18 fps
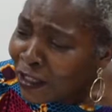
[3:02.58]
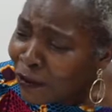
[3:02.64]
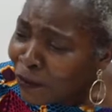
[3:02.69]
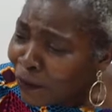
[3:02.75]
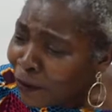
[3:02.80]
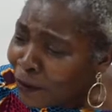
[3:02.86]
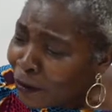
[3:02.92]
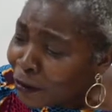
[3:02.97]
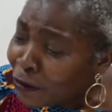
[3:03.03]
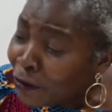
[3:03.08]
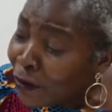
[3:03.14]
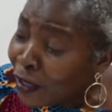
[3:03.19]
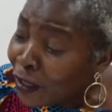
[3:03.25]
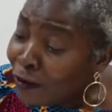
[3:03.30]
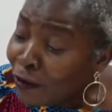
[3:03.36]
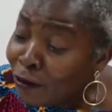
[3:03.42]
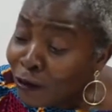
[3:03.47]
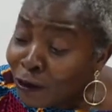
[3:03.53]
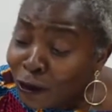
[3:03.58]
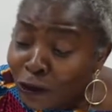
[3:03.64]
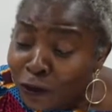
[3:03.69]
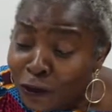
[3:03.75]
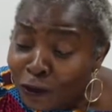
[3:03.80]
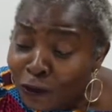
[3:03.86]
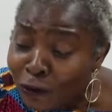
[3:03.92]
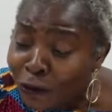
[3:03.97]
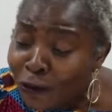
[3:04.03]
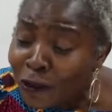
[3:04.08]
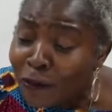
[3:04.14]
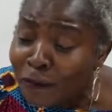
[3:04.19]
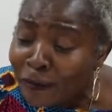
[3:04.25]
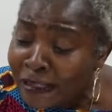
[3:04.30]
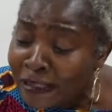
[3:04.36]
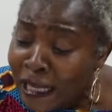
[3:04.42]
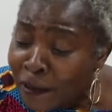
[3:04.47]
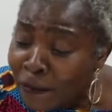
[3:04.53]
about. So I'm going to show you some
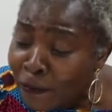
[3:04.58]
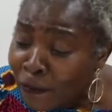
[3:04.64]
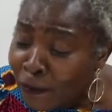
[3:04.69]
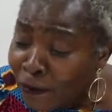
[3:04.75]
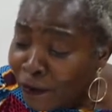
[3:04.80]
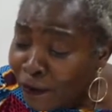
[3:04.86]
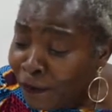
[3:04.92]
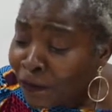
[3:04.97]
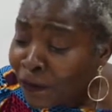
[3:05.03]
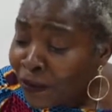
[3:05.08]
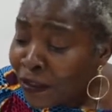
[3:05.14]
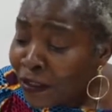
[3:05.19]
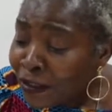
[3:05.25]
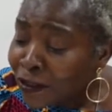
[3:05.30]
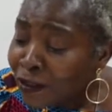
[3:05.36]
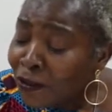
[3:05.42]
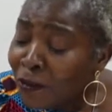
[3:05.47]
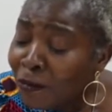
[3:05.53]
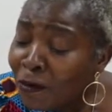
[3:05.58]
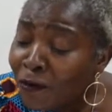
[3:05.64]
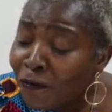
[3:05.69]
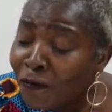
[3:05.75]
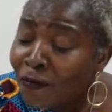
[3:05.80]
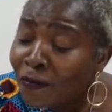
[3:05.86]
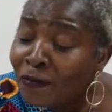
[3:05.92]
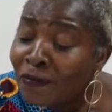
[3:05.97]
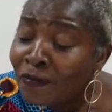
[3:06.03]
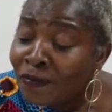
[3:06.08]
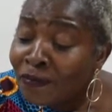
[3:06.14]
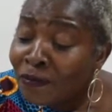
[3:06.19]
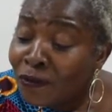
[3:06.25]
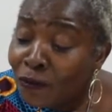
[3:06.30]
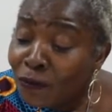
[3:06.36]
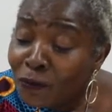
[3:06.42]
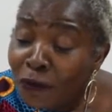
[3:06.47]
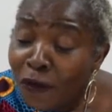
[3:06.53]
sample, some of
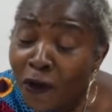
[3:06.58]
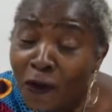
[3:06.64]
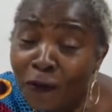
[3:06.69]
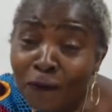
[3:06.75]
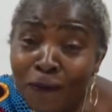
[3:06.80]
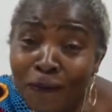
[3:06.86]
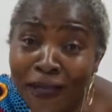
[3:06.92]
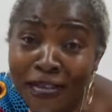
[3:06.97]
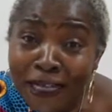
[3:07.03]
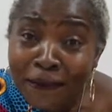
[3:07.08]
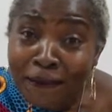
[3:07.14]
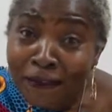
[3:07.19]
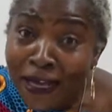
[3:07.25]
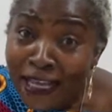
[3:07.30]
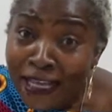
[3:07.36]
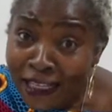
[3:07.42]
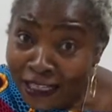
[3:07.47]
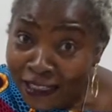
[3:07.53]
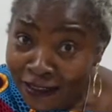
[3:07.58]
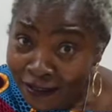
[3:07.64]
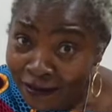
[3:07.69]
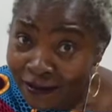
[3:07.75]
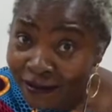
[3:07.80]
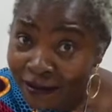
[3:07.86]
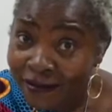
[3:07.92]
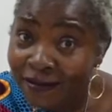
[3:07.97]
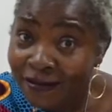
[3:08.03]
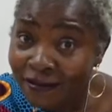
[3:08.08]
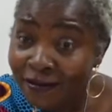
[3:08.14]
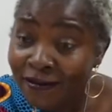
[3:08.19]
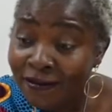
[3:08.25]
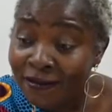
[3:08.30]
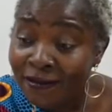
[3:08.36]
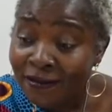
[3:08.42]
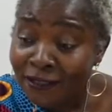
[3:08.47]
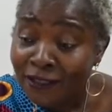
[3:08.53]
the work made by
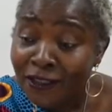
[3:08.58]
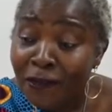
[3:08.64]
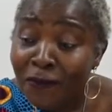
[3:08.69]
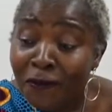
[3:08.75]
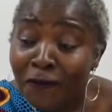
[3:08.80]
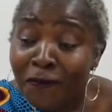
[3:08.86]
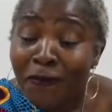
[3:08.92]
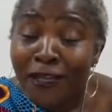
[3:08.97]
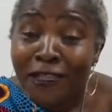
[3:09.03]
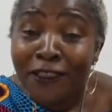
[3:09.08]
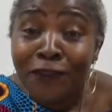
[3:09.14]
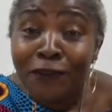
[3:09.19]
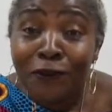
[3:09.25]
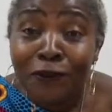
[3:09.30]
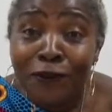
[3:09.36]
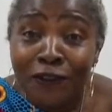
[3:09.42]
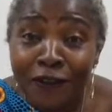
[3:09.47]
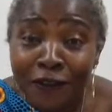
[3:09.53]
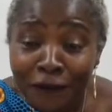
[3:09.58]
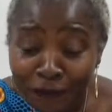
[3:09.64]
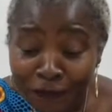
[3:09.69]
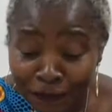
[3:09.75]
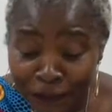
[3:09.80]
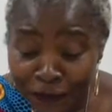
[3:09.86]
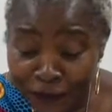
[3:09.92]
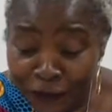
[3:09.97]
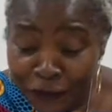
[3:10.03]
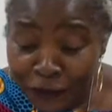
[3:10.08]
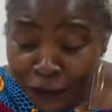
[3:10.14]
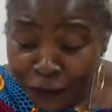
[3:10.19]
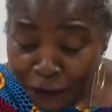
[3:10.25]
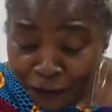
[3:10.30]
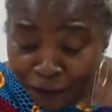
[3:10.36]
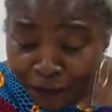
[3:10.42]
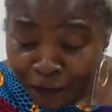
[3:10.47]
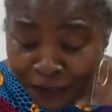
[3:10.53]
some of my students.
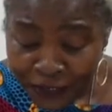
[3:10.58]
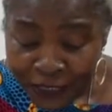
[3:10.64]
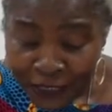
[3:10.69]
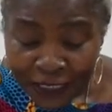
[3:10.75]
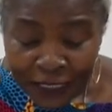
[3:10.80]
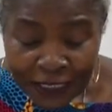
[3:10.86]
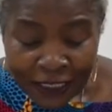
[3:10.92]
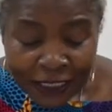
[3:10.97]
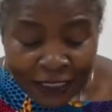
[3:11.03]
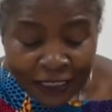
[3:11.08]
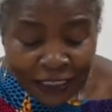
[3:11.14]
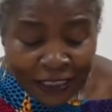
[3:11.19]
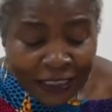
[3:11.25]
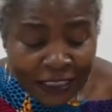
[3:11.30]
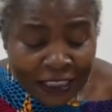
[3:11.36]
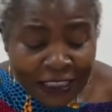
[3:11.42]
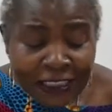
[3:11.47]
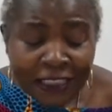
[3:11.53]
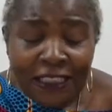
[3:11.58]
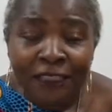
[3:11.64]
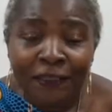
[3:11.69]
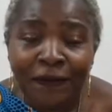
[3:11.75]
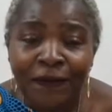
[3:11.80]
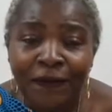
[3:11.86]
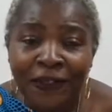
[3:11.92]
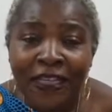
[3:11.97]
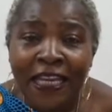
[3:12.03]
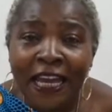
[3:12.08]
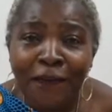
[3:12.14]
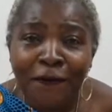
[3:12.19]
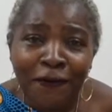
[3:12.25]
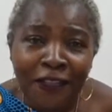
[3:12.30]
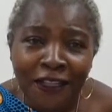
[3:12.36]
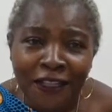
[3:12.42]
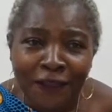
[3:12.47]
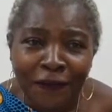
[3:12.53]
So this is
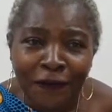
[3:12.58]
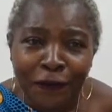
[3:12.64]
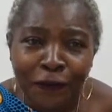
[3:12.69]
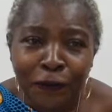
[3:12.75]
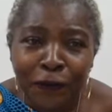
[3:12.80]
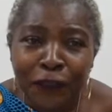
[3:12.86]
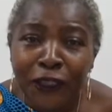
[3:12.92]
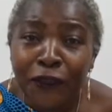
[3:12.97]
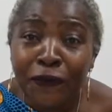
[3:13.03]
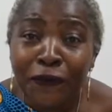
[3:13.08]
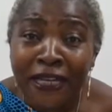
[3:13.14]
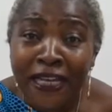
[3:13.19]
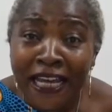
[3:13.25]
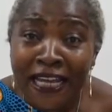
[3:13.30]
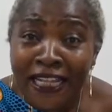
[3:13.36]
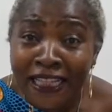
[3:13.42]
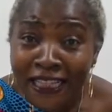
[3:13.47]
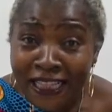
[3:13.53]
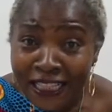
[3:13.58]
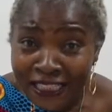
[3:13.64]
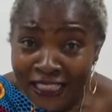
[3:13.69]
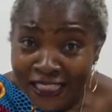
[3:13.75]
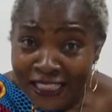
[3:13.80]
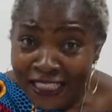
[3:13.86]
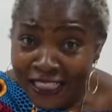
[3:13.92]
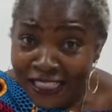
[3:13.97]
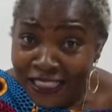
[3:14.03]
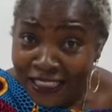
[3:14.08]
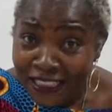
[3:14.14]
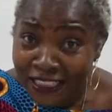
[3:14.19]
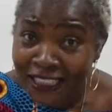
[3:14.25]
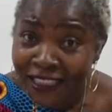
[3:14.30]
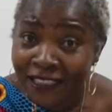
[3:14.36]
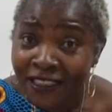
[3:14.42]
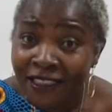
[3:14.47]
Kevin. We create this